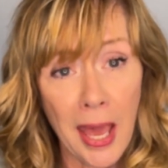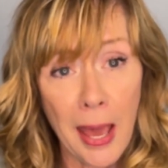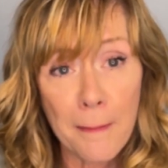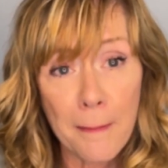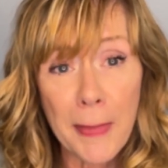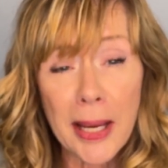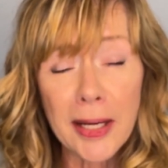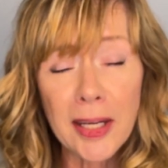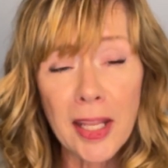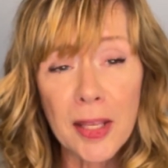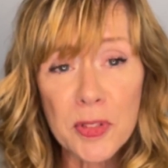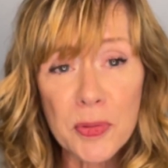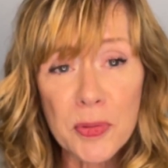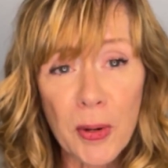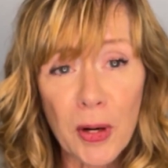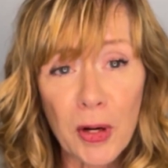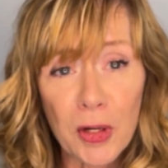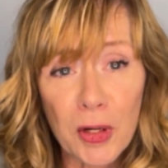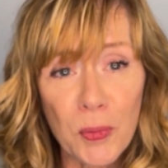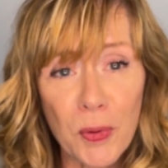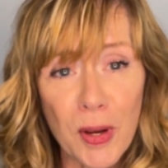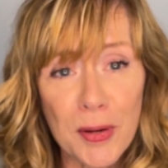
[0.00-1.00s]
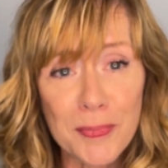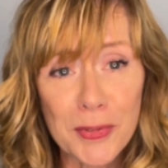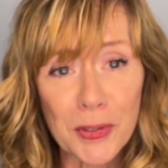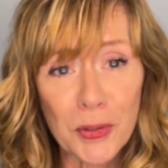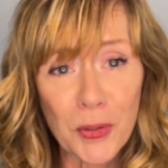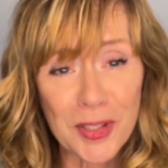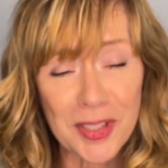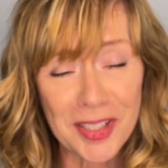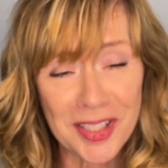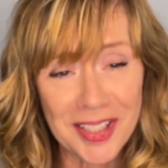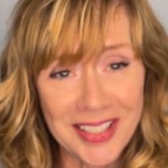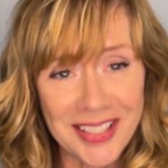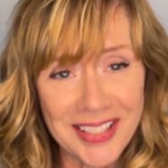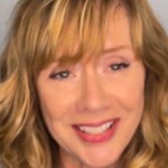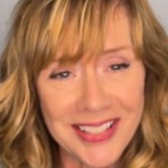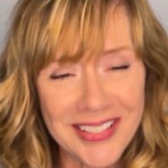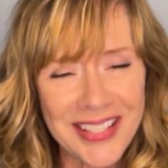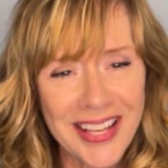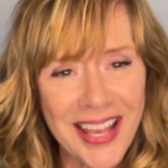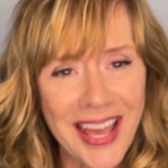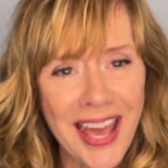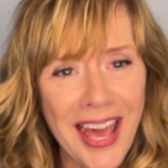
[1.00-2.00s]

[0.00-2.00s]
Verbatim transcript: My name is Mary Whitman Ortiz.